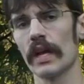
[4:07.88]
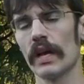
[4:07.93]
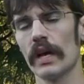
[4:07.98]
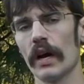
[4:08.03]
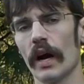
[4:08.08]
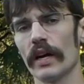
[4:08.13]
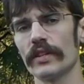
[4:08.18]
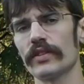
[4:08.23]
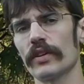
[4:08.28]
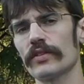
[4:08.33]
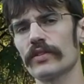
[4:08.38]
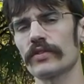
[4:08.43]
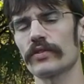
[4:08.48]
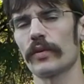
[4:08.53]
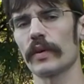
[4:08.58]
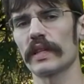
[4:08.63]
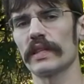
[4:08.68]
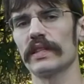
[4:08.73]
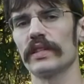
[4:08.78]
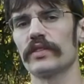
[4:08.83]
Alright, so I'll just
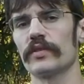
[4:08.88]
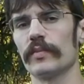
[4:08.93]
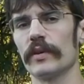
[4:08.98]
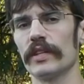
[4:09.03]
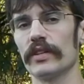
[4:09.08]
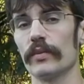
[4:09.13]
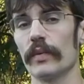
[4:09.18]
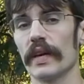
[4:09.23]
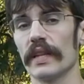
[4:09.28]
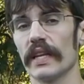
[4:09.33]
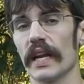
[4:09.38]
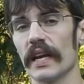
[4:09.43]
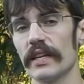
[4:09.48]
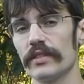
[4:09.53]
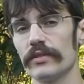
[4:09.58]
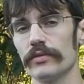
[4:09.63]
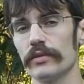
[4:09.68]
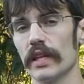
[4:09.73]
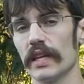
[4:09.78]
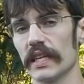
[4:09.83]
quickly explain the way that I
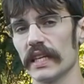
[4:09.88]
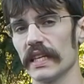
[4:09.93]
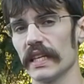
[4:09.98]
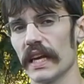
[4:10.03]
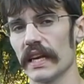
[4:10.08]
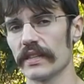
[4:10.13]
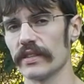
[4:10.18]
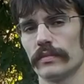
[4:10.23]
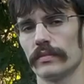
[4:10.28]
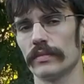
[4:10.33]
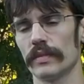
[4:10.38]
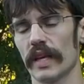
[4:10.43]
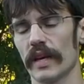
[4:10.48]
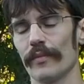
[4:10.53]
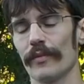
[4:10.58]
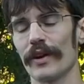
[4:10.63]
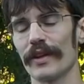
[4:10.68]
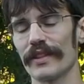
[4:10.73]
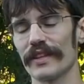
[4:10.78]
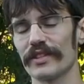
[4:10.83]
do Lucky Eggs, and
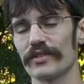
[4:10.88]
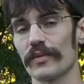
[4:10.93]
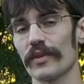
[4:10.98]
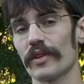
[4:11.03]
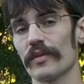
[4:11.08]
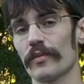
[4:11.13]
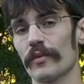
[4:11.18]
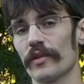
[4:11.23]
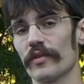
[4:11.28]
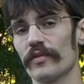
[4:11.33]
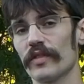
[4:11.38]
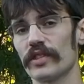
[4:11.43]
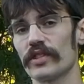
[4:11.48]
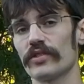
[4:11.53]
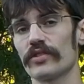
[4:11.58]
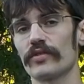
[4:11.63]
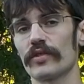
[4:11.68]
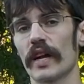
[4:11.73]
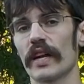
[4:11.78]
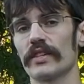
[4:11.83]
what I think is one of the more
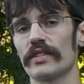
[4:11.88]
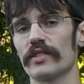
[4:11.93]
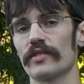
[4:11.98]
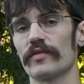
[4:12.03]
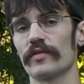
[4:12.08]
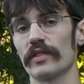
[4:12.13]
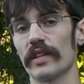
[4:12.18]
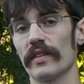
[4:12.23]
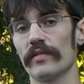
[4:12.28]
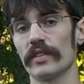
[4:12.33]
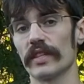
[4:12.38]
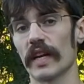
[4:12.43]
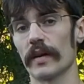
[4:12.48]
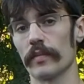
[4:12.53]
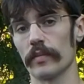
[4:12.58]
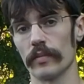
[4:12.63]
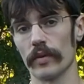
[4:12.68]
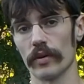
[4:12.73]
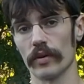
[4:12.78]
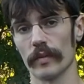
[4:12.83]
efficient strategies for leveling up
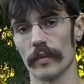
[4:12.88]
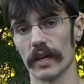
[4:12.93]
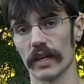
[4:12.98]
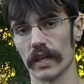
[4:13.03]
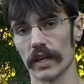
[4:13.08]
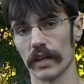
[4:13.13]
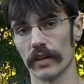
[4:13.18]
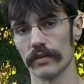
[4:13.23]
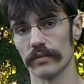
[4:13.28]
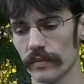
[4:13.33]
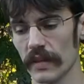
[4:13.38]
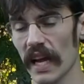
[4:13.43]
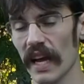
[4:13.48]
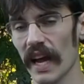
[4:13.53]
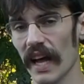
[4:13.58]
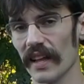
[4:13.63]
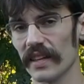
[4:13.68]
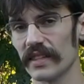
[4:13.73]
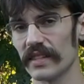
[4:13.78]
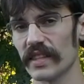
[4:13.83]
in Pokemon Go.
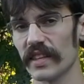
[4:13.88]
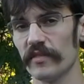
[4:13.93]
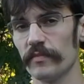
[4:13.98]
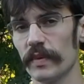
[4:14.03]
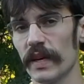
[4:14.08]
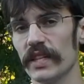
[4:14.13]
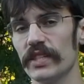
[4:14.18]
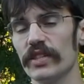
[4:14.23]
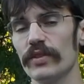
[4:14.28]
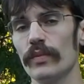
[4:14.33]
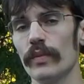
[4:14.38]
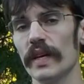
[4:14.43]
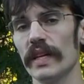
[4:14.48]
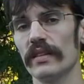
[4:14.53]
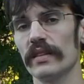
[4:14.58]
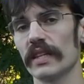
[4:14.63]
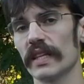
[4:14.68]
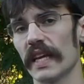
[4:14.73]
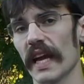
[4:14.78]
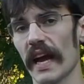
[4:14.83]
I like to save Pidgey,
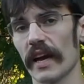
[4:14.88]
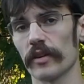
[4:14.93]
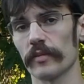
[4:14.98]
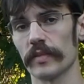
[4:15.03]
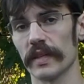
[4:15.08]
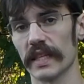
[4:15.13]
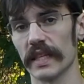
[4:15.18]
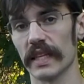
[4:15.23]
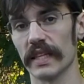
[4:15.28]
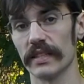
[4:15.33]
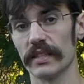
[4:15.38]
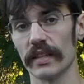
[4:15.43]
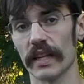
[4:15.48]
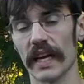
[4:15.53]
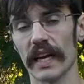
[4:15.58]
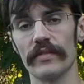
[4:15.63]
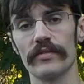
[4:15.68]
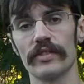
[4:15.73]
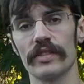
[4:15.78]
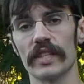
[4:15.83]
Weedle, and Caterpie until I
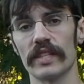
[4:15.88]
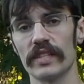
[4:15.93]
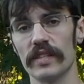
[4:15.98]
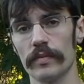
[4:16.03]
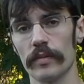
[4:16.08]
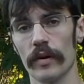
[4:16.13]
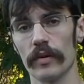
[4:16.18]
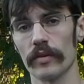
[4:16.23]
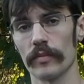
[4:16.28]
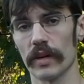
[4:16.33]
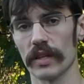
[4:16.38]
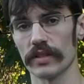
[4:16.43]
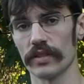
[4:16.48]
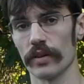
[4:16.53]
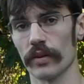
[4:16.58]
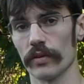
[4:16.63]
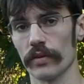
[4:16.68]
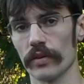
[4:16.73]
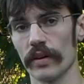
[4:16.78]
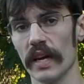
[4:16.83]
have 60 Pokemon
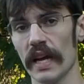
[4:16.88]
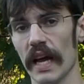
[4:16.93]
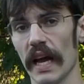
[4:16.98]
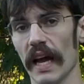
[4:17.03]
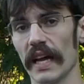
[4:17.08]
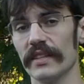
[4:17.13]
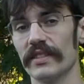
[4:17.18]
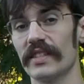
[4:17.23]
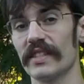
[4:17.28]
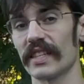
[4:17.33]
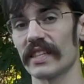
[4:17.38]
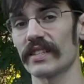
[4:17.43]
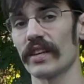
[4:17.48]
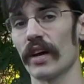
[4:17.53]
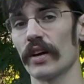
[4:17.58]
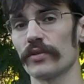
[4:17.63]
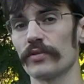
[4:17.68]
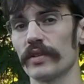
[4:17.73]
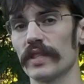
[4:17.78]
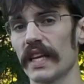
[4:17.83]
total and
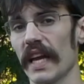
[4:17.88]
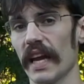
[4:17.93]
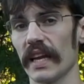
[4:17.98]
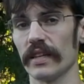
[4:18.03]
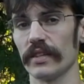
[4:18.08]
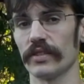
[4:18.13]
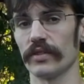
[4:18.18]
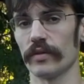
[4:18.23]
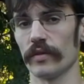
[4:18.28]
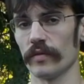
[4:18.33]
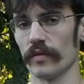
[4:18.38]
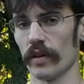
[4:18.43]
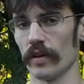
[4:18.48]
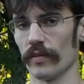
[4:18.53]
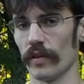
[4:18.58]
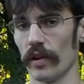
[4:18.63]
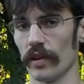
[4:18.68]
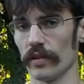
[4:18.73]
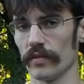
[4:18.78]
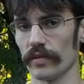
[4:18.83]
600 candies to evolve
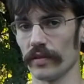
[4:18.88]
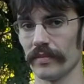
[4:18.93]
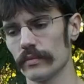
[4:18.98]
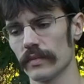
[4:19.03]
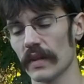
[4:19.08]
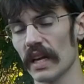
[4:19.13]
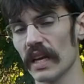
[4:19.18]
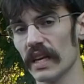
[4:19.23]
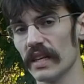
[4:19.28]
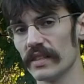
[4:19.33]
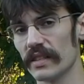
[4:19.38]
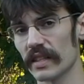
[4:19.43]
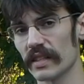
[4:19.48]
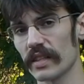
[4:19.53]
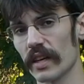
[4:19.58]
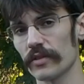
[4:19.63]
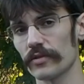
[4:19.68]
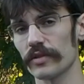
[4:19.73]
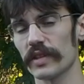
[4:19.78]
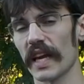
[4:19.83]
all of them.
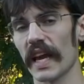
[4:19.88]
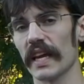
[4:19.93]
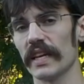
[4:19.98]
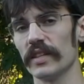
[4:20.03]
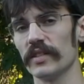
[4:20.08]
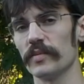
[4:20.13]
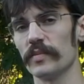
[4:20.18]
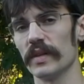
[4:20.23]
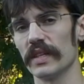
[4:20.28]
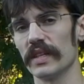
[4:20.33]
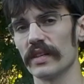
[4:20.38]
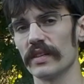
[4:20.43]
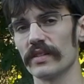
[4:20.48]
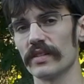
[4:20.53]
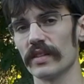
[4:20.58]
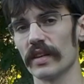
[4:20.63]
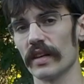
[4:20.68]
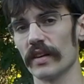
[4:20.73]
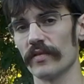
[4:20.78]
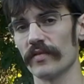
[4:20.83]
600 candies
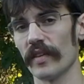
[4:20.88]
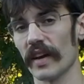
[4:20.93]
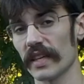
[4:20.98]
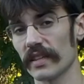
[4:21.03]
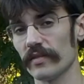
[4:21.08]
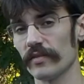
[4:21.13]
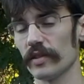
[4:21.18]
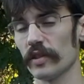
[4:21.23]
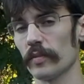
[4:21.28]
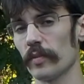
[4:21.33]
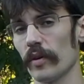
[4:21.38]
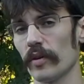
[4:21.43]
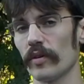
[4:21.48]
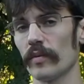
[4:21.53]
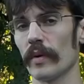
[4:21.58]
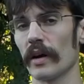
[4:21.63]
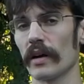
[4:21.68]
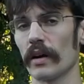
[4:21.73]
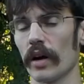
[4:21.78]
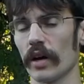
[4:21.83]
because effectively the
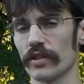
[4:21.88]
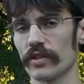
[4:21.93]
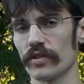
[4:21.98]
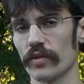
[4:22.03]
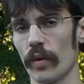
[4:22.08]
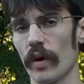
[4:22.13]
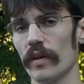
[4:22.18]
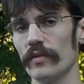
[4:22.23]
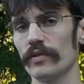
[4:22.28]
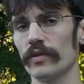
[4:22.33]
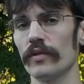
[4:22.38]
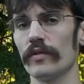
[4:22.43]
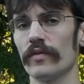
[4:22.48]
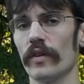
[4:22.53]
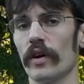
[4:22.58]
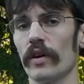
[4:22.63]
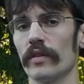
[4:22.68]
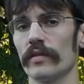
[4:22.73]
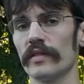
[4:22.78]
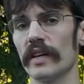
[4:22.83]
Pokemon costs 12 to
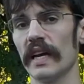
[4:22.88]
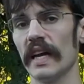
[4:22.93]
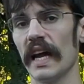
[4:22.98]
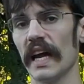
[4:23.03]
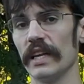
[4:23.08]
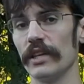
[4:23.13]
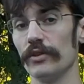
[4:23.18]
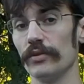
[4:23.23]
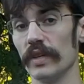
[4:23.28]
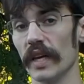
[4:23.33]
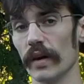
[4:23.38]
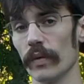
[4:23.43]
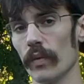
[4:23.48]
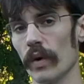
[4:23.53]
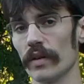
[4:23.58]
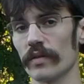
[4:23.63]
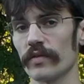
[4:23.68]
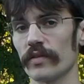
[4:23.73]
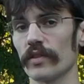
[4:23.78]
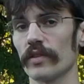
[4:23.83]
evolve, and you get
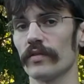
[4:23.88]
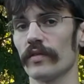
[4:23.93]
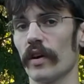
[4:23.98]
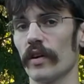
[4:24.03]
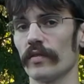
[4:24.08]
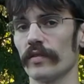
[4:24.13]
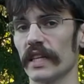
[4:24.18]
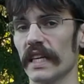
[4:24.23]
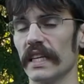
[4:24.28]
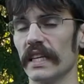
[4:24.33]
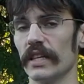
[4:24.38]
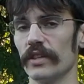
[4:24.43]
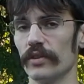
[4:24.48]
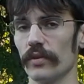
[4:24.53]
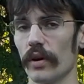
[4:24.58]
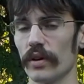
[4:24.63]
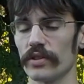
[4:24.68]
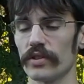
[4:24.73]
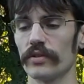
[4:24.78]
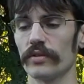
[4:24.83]
1 for evolving it, and you
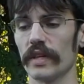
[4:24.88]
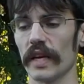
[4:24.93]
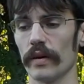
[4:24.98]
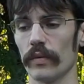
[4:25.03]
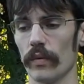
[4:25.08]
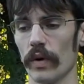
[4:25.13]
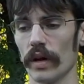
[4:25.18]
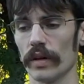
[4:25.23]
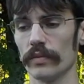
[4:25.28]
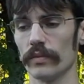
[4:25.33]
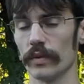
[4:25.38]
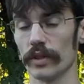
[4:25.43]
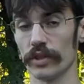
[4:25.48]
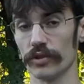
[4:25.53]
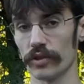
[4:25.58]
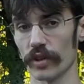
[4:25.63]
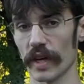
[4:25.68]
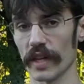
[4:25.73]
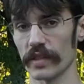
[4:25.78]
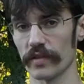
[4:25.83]
also get 1 when you
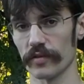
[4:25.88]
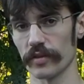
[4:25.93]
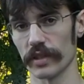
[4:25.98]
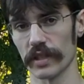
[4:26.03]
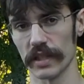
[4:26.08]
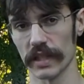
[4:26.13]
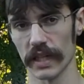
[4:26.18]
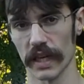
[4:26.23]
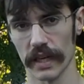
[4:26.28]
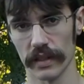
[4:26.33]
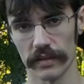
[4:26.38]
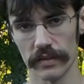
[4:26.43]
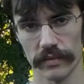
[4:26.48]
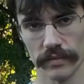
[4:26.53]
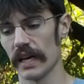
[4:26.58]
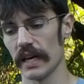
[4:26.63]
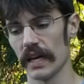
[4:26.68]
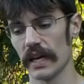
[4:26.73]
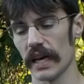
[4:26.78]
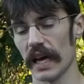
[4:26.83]
transfer it at the end.
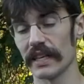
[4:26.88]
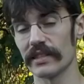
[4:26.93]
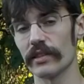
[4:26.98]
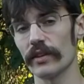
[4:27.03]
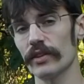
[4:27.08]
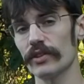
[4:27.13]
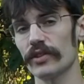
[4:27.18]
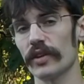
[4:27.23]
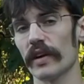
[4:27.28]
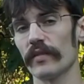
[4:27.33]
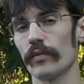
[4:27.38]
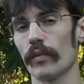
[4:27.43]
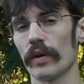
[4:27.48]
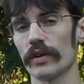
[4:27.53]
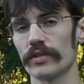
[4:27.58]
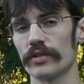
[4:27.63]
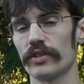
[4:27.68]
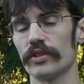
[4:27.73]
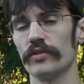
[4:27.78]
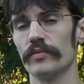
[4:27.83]
As long as you have 1
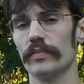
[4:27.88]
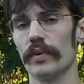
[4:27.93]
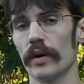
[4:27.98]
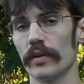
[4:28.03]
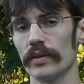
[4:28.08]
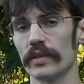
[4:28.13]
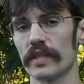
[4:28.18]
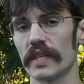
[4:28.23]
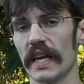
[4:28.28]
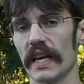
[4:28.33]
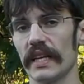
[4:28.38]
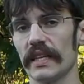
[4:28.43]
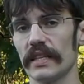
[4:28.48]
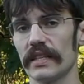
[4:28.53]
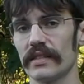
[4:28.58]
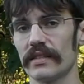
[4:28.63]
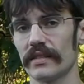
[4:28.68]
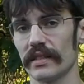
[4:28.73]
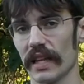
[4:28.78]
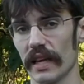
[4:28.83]
or 2 bonus
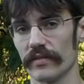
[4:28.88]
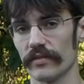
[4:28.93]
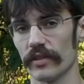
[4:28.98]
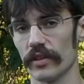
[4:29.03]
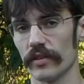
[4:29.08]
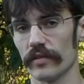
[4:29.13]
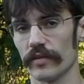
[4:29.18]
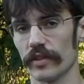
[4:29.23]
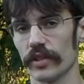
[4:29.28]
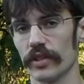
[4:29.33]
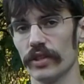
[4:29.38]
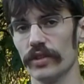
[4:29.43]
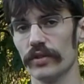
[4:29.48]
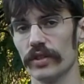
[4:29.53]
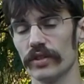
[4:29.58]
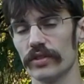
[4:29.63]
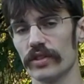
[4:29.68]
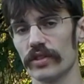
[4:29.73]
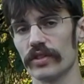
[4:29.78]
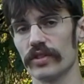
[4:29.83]
candies left over, you
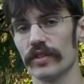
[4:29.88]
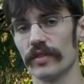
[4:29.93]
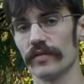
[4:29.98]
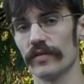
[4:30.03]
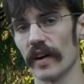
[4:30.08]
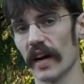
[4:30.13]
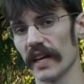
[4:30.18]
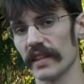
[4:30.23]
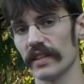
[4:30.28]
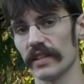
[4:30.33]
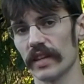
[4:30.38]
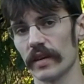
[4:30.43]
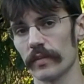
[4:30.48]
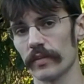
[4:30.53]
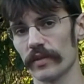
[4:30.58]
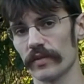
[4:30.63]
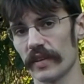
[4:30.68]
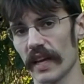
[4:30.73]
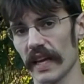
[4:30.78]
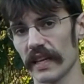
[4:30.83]
can just divide the
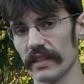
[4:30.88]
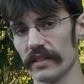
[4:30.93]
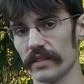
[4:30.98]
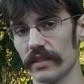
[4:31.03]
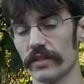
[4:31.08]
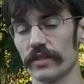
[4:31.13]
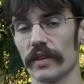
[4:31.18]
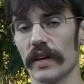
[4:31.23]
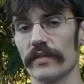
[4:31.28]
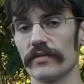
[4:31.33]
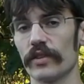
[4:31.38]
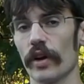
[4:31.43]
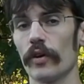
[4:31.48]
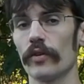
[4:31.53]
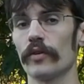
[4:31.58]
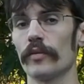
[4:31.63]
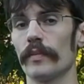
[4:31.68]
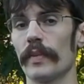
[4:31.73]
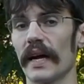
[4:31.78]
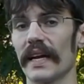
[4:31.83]
number of candies that you have
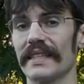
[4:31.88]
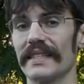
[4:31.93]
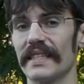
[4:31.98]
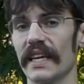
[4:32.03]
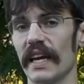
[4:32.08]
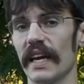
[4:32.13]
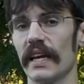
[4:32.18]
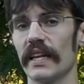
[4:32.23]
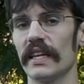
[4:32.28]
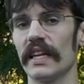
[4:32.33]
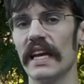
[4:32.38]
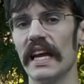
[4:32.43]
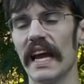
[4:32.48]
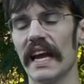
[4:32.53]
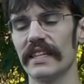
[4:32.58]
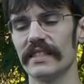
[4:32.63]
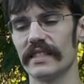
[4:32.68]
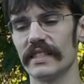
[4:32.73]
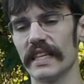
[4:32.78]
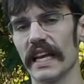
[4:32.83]
total by 10
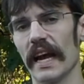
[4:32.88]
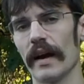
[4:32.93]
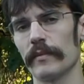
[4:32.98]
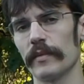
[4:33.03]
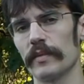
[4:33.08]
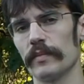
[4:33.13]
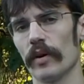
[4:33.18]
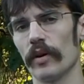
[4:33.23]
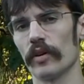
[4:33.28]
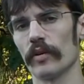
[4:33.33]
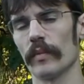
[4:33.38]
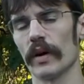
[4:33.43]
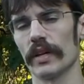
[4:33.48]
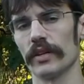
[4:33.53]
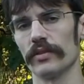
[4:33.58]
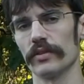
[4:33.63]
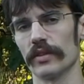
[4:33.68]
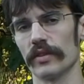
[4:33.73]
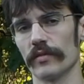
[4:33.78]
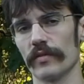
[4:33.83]
and see how many Pokemon
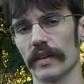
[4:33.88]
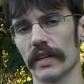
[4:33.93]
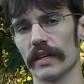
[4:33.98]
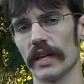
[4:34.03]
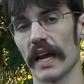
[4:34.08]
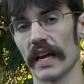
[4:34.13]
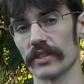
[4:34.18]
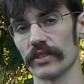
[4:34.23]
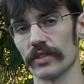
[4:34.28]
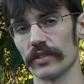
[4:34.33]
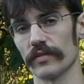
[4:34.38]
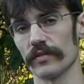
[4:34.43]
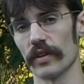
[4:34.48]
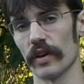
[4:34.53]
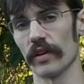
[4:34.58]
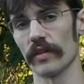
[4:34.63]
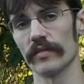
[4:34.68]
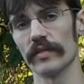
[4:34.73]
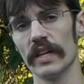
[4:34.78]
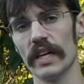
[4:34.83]
you can actually evolve.